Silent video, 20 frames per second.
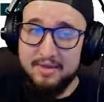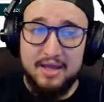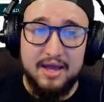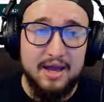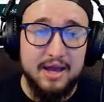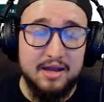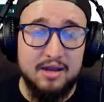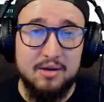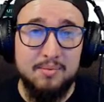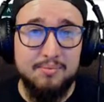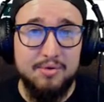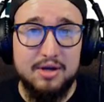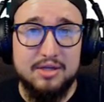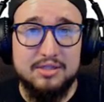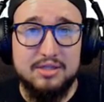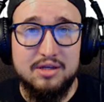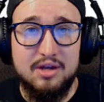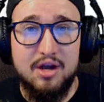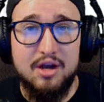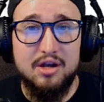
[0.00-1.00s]
at
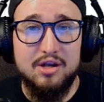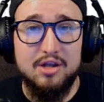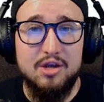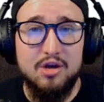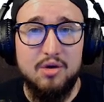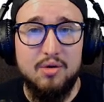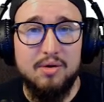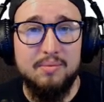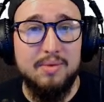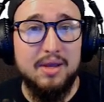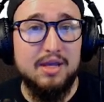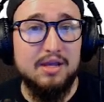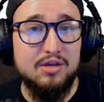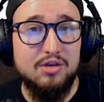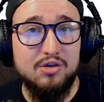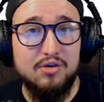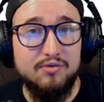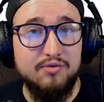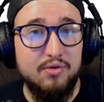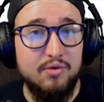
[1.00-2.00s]
compressing audio and
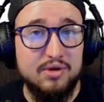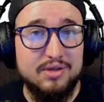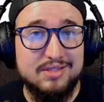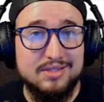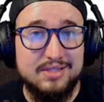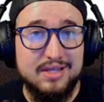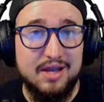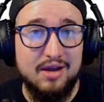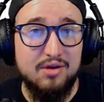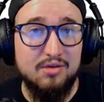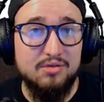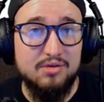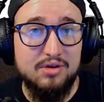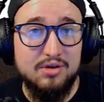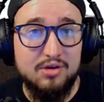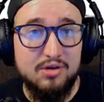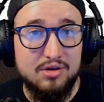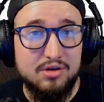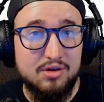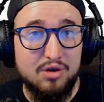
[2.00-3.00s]
making your voice sound
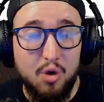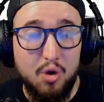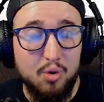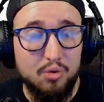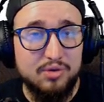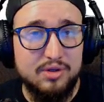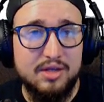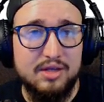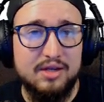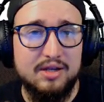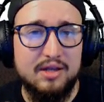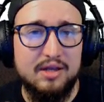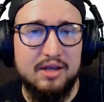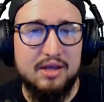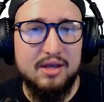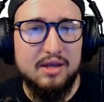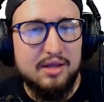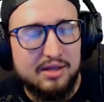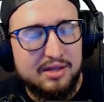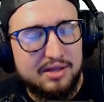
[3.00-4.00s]
golden
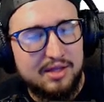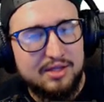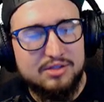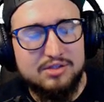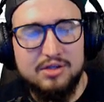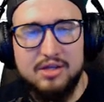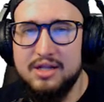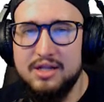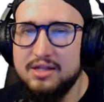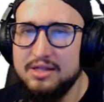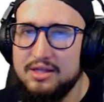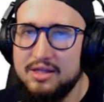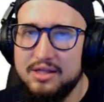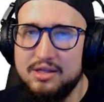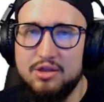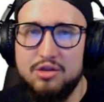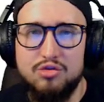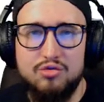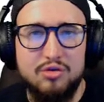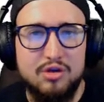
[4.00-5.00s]
unless you get into
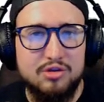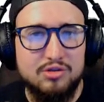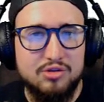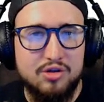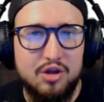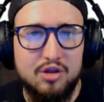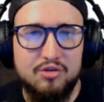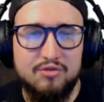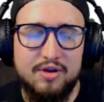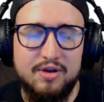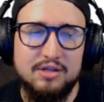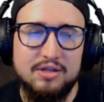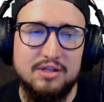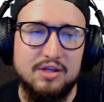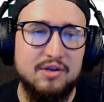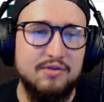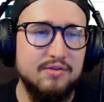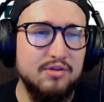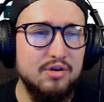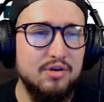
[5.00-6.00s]
like the $300 range.
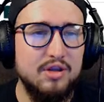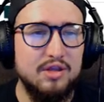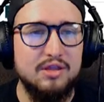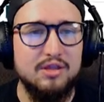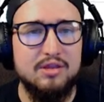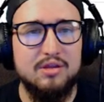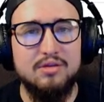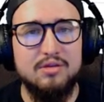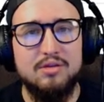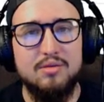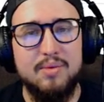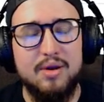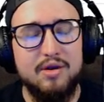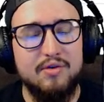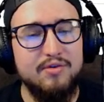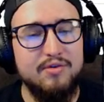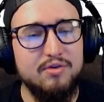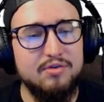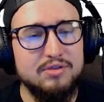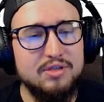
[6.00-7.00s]
Like if you look at the
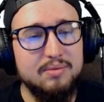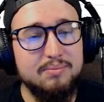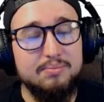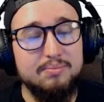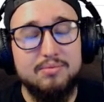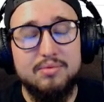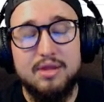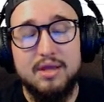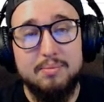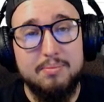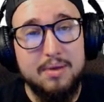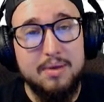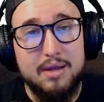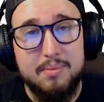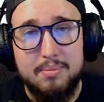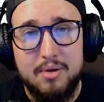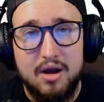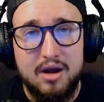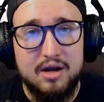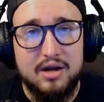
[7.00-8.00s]
microphones that like
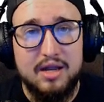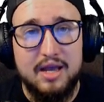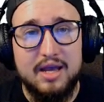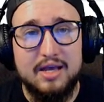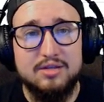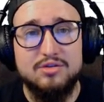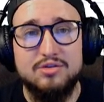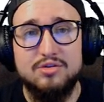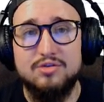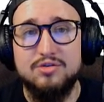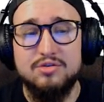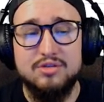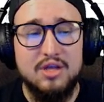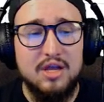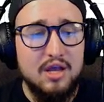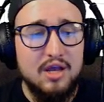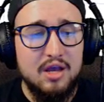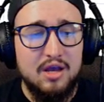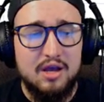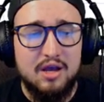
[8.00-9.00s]
big podcasters
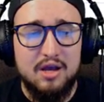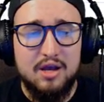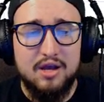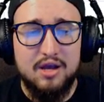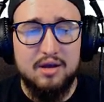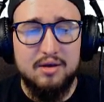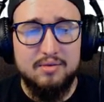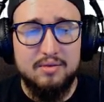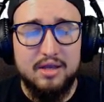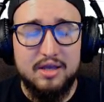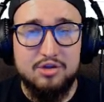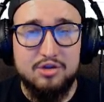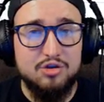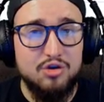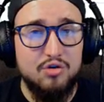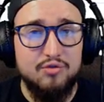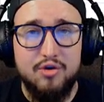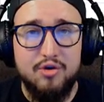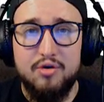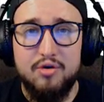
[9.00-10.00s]
like
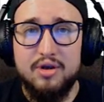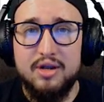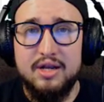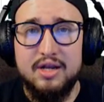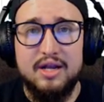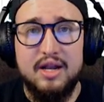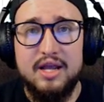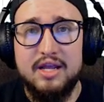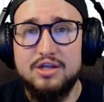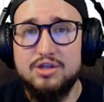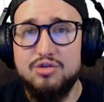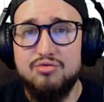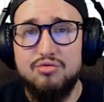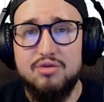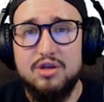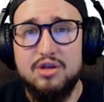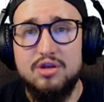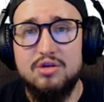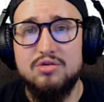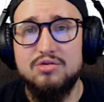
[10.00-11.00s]
Joe Rogan and
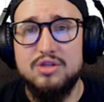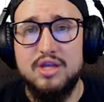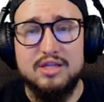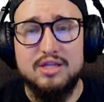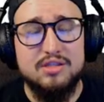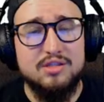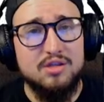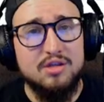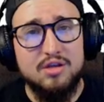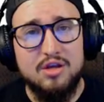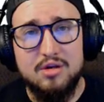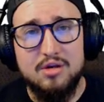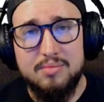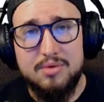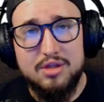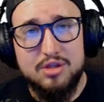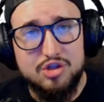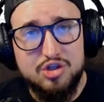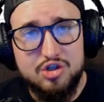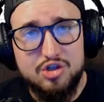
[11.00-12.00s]
H3 use, that's going to
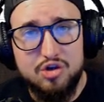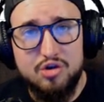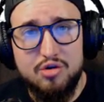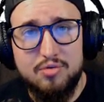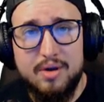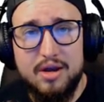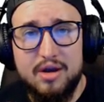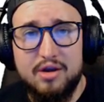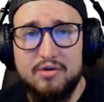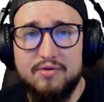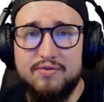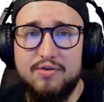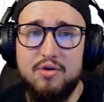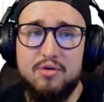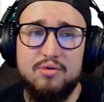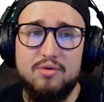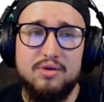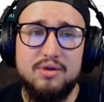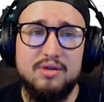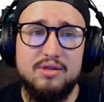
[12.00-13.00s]
be the Shure
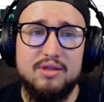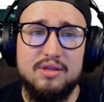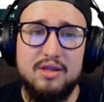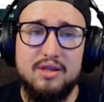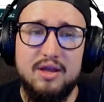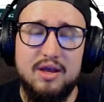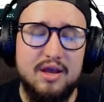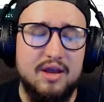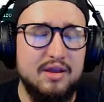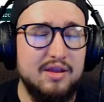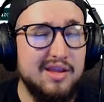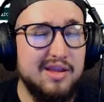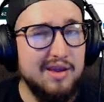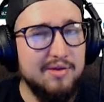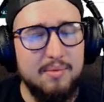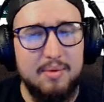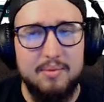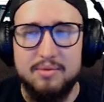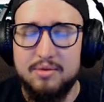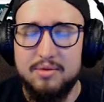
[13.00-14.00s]
microphone. I
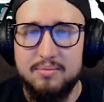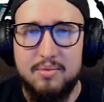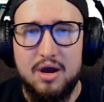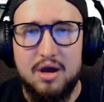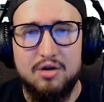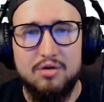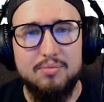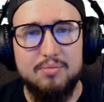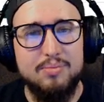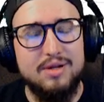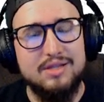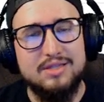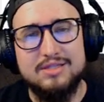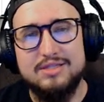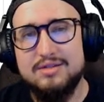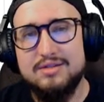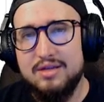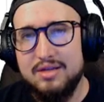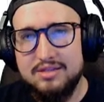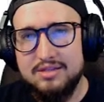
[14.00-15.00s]
can't remember the model, but
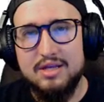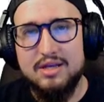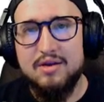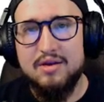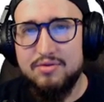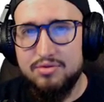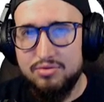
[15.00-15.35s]
it's like a